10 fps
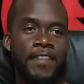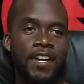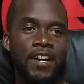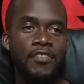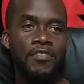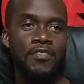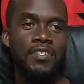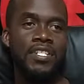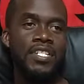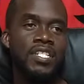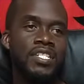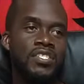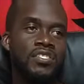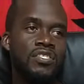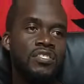The other
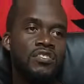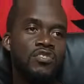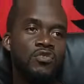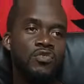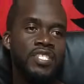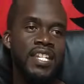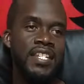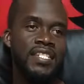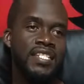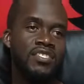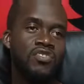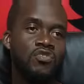is Udanius,